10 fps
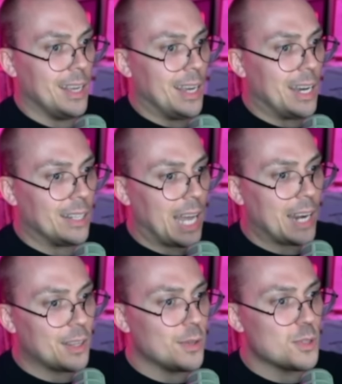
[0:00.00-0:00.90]
a lot
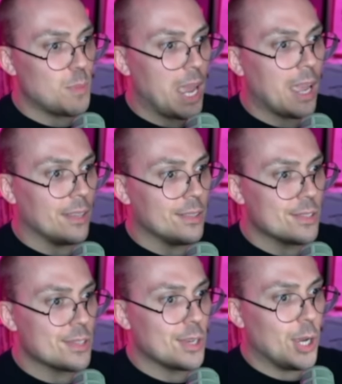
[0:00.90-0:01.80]
of those
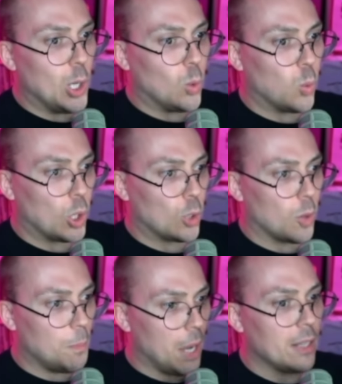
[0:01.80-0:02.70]
bands were
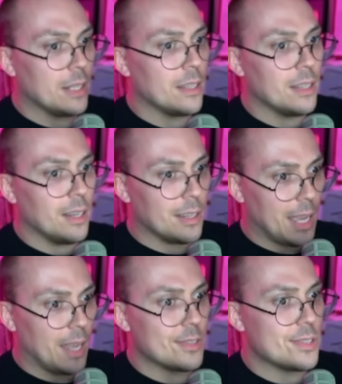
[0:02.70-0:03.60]
rebelling
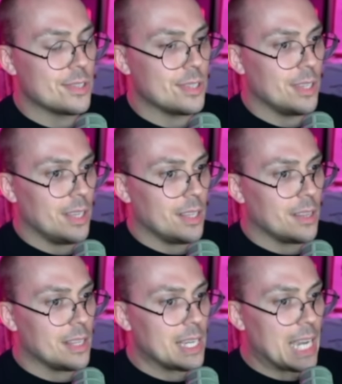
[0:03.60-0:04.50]
against
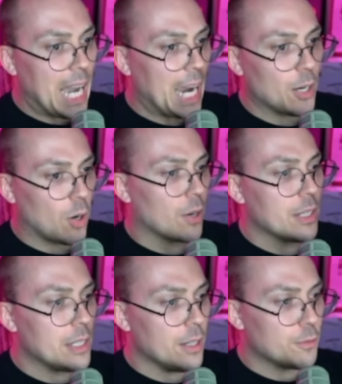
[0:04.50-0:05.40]
the
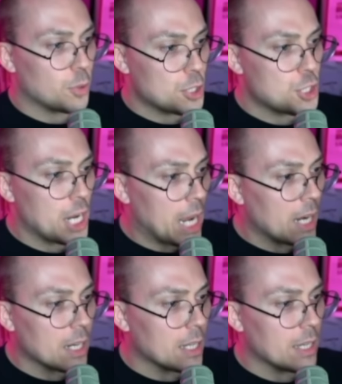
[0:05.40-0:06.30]
hierarchy of
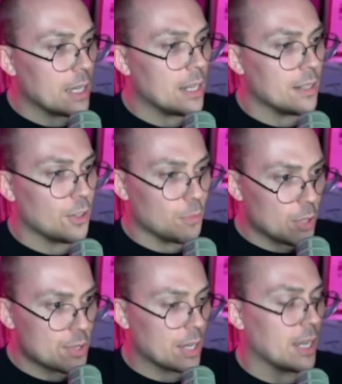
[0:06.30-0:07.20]
Christianity in their
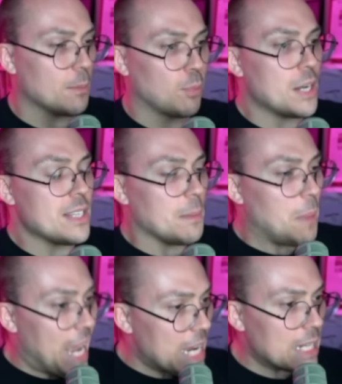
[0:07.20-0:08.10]
music and embracing
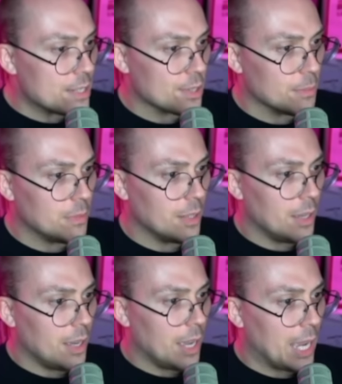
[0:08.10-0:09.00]
paganism,
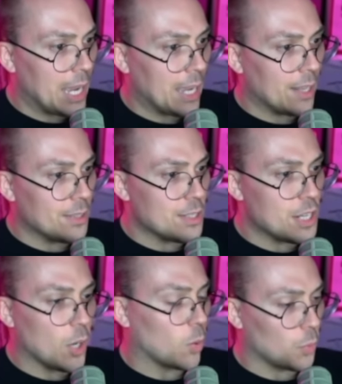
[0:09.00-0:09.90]
and, you
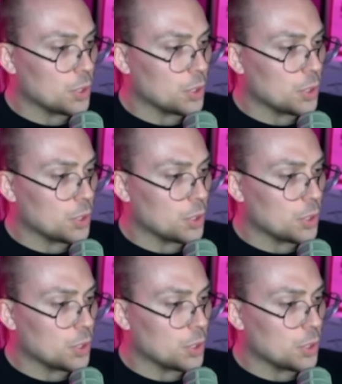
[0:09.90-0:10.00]
know, were really